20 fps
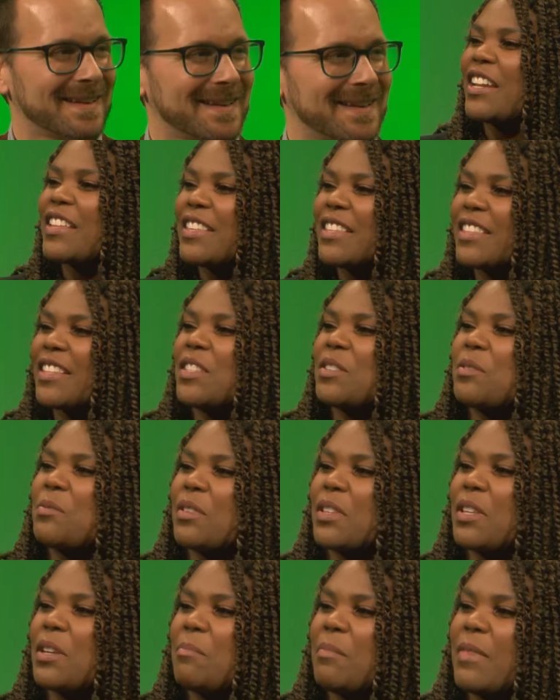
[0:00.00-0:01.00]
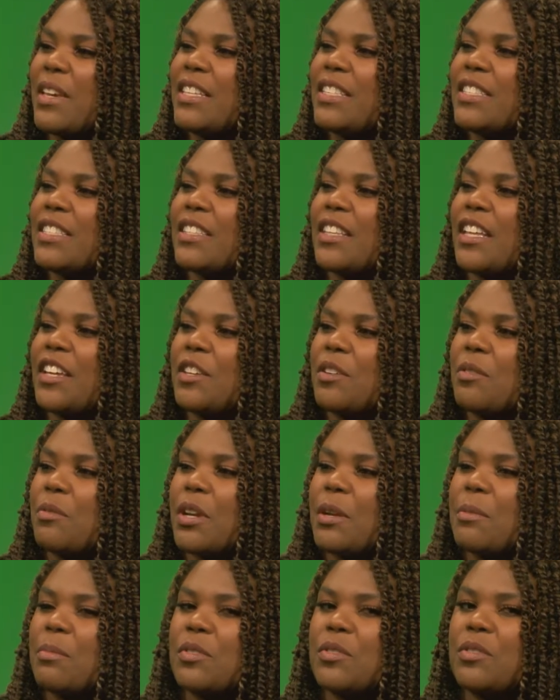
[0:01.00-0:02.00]
And I think that's really amazing that you were
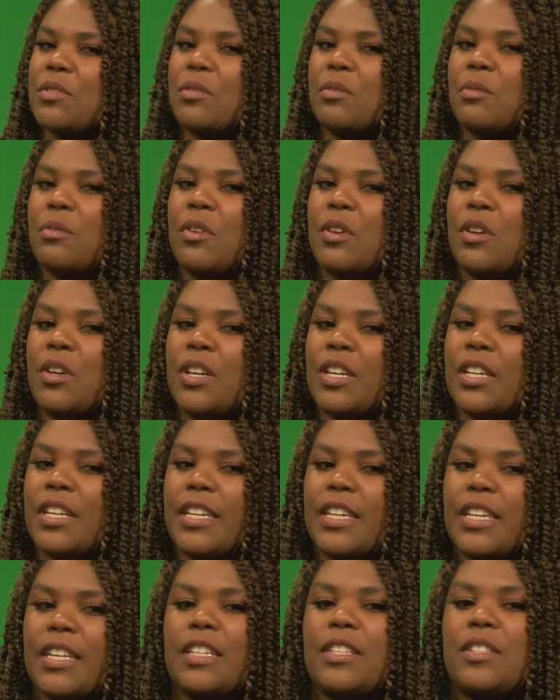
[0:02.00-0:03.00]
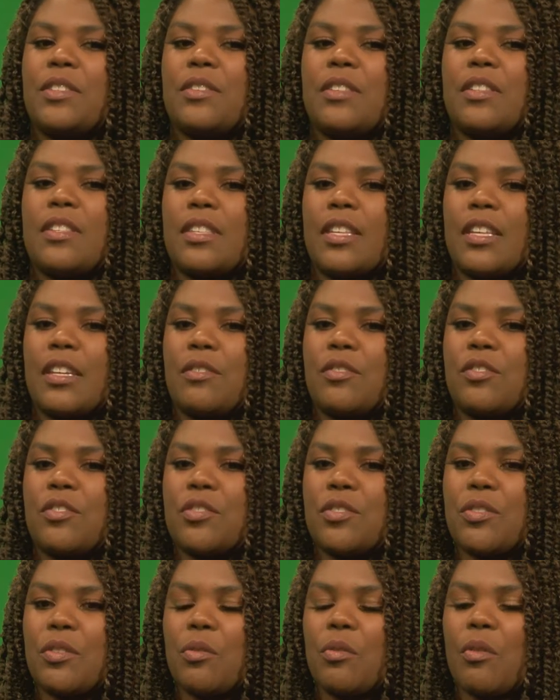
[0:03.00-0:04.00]
able to get into this language.
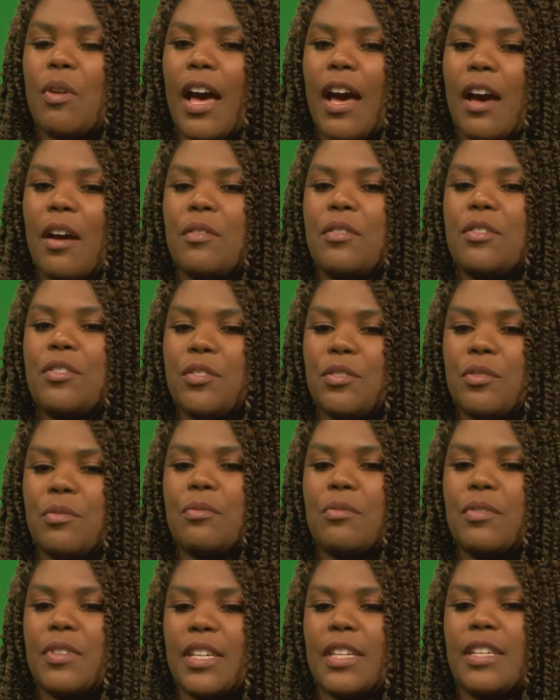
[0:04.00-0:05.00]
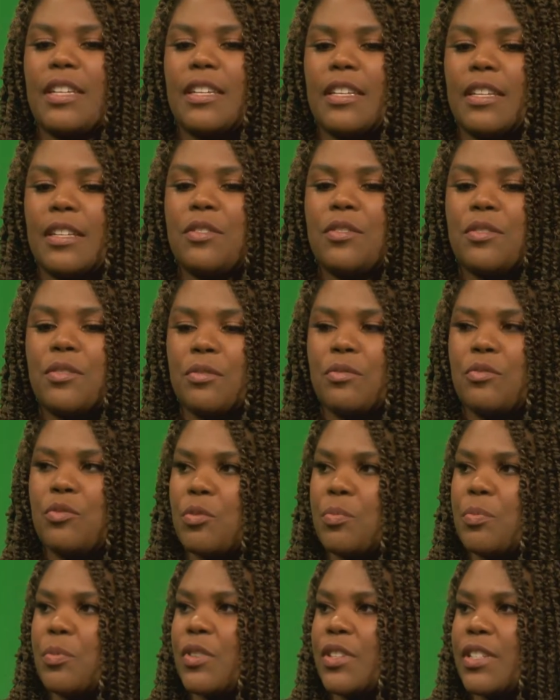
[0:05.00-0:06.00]
So how did you get into
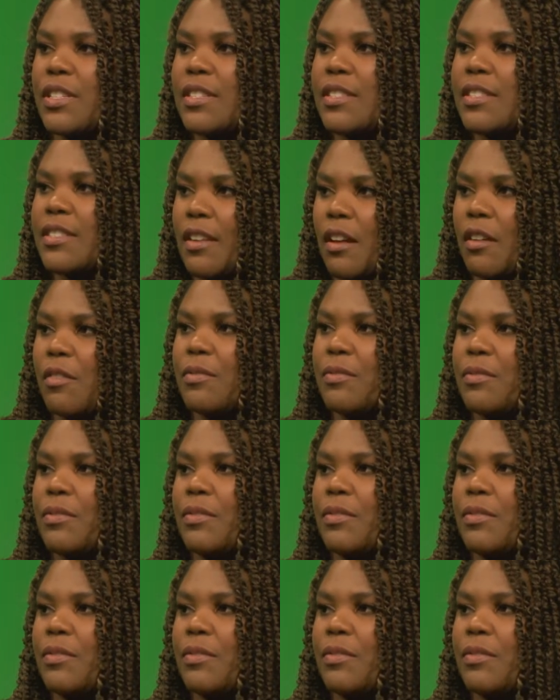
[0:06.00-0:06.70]
Drupal itself?